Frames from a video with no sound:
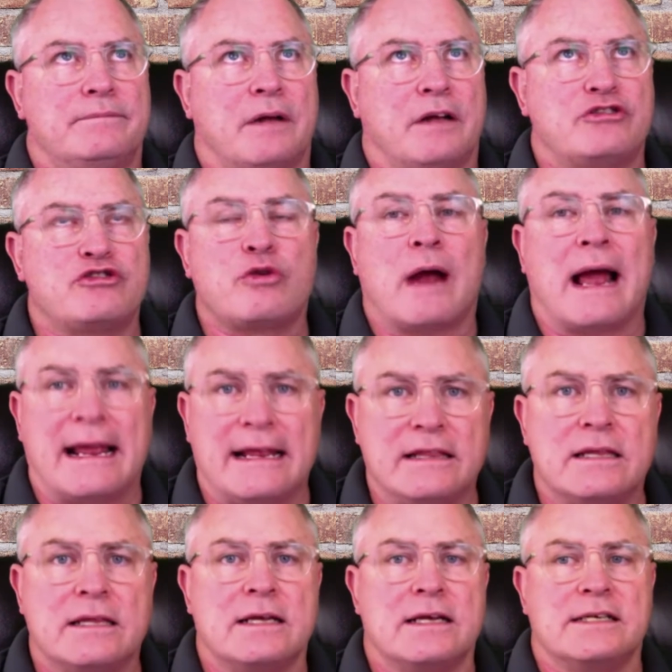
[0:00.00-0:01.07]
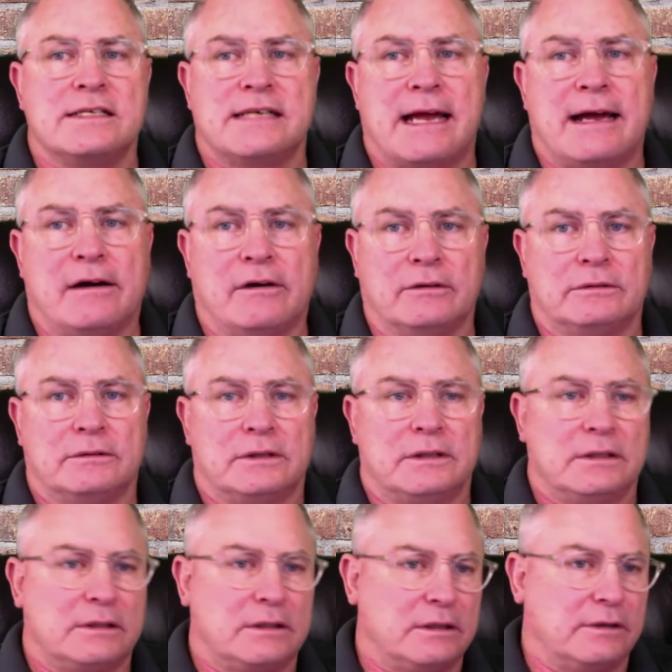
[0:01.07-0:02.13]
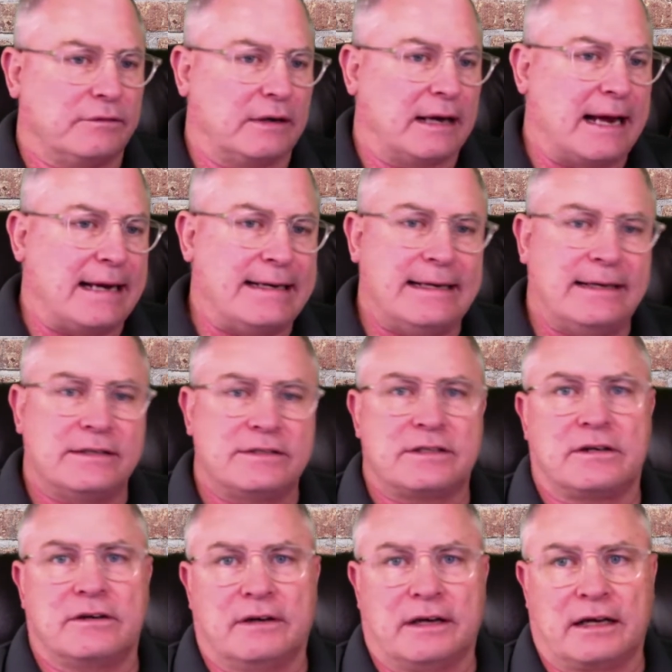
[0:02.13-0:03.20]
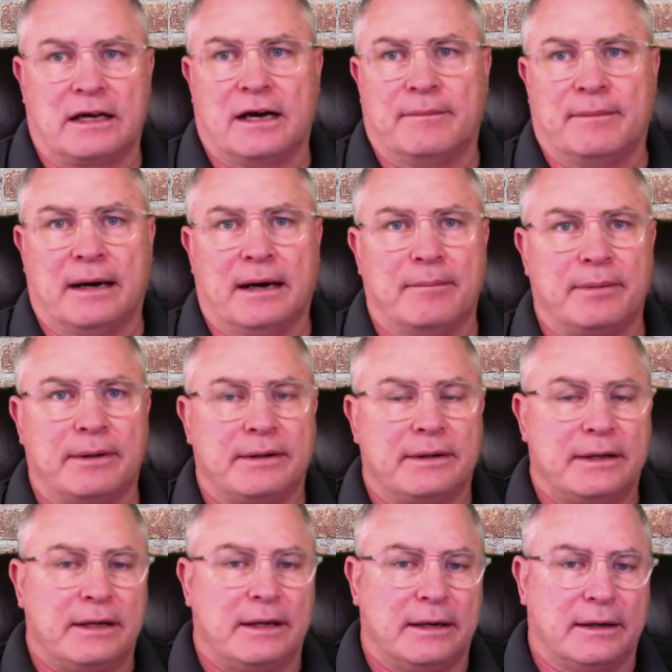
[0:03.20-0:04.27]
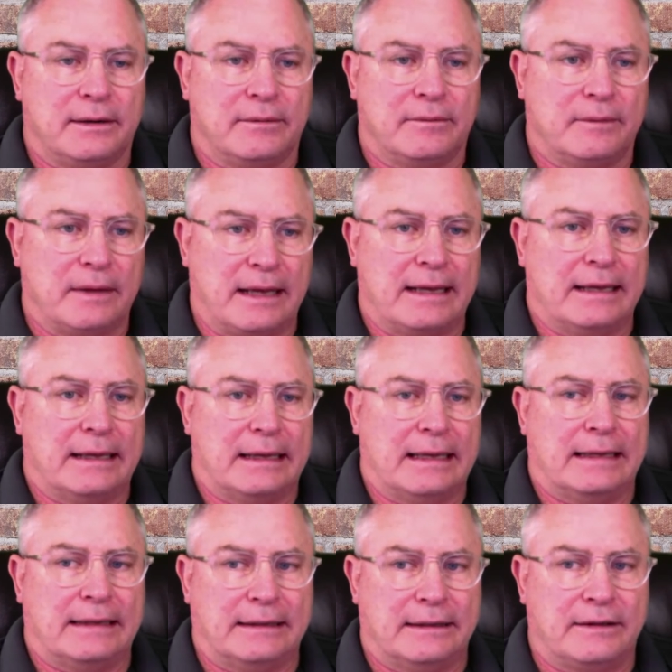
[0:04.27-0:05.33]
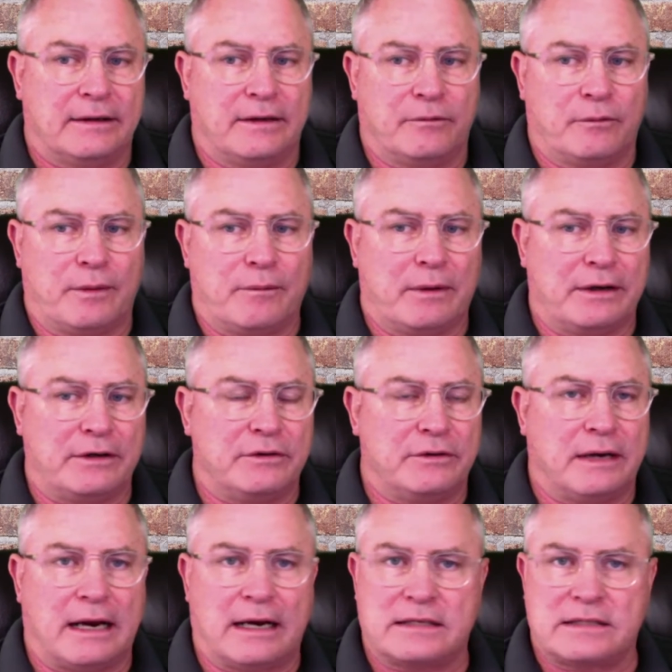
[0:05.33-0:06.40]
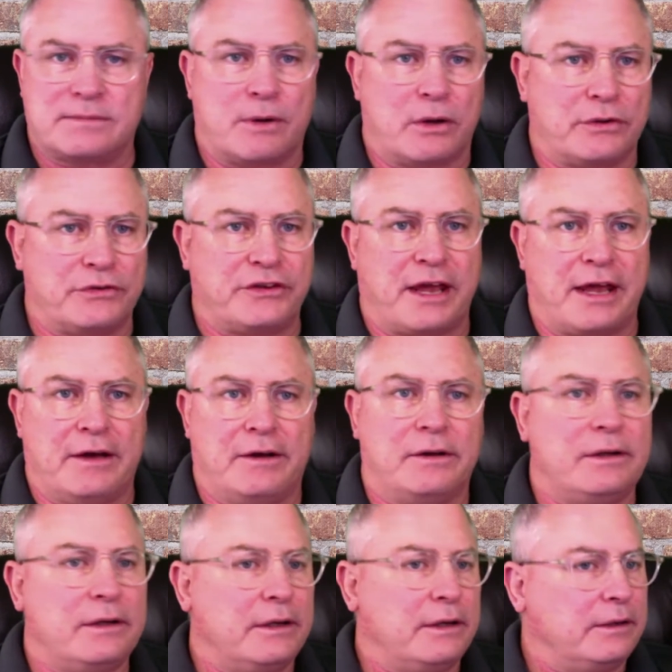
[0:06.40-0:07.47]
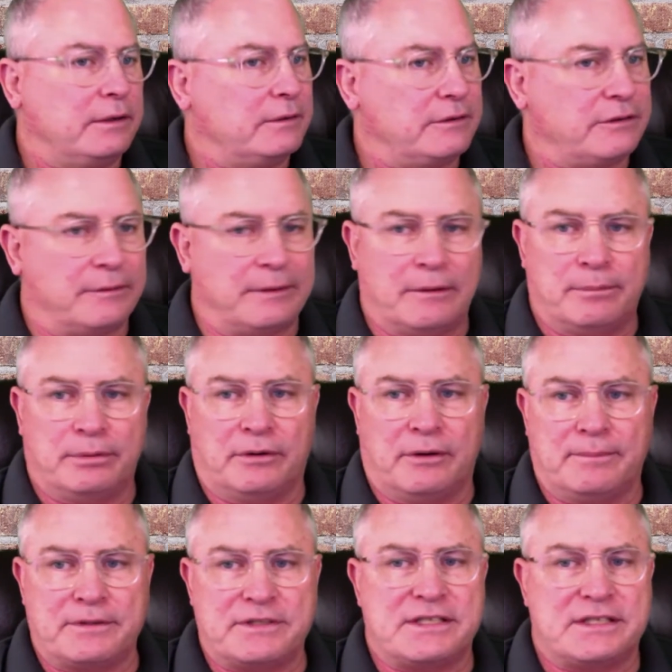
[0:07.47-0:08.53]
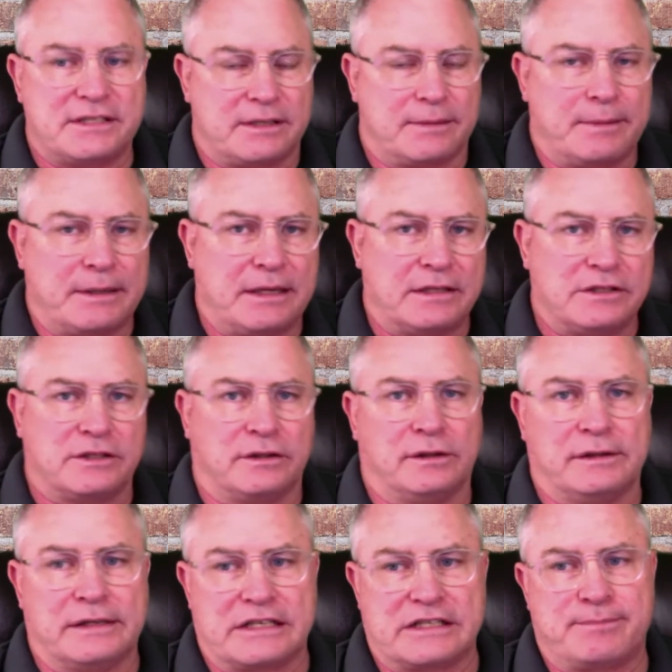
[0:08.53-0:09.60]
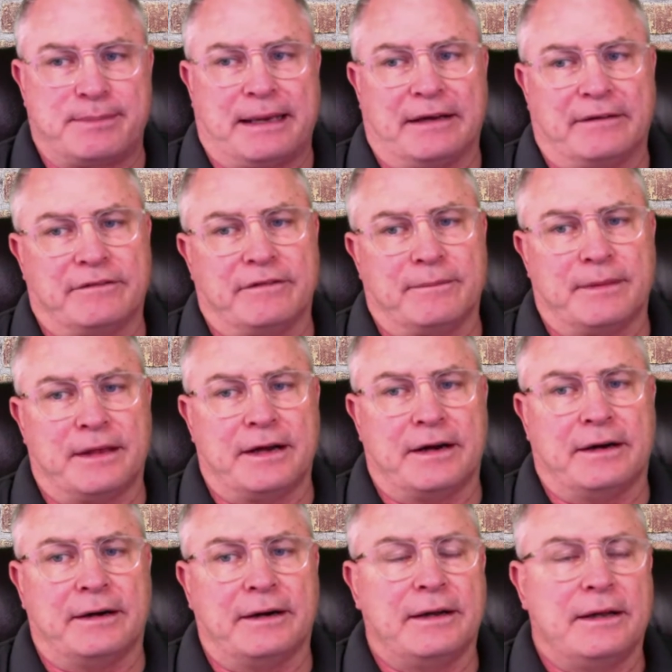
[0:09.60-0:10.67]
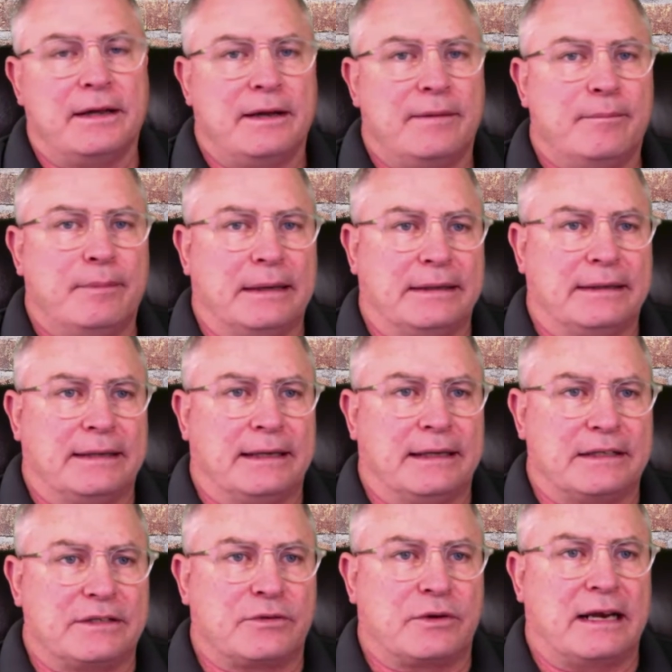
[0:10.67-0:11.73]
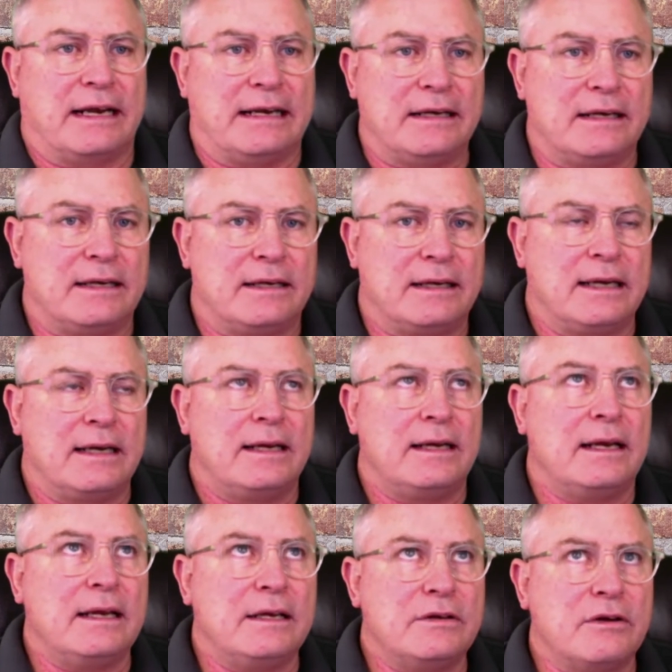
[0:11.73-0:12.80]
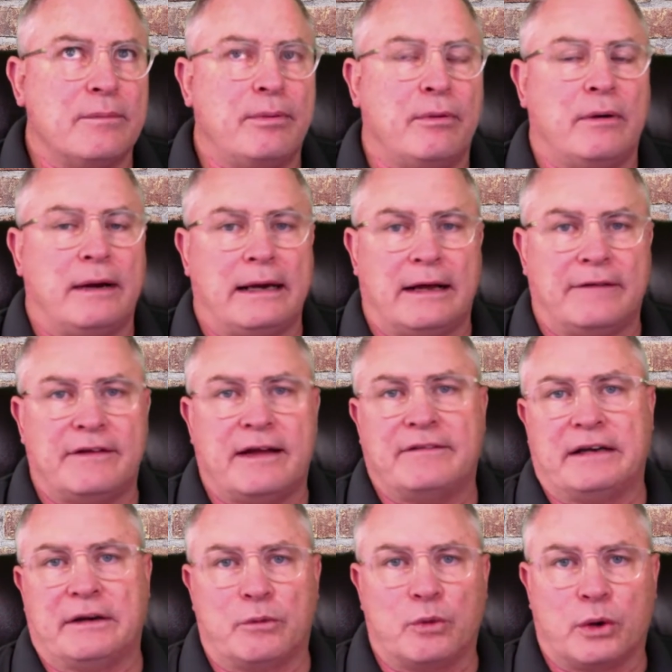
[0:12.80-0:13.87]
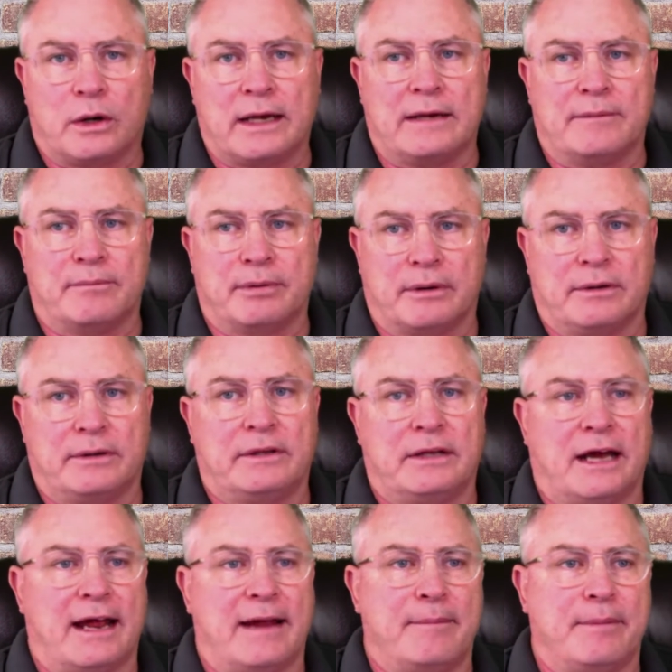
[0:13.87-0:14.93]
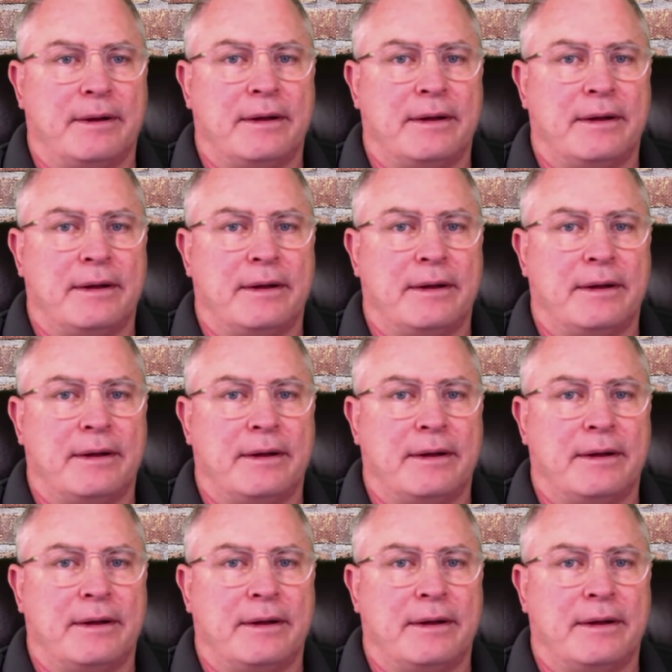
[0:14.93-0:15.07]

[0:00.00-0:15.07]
trying things out. Different ideas are going to come up, and we want to do it on a small scale so we don't blow up the system and then slowly expand from there. But it's getting to a point of having a working prototype